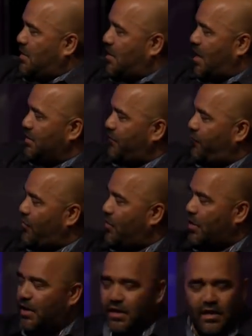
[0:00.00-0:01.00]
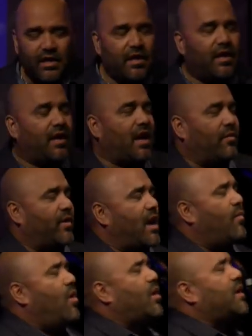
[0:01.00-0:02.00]
On the floor. And when I
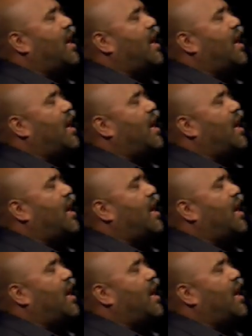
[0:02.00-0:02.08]
woke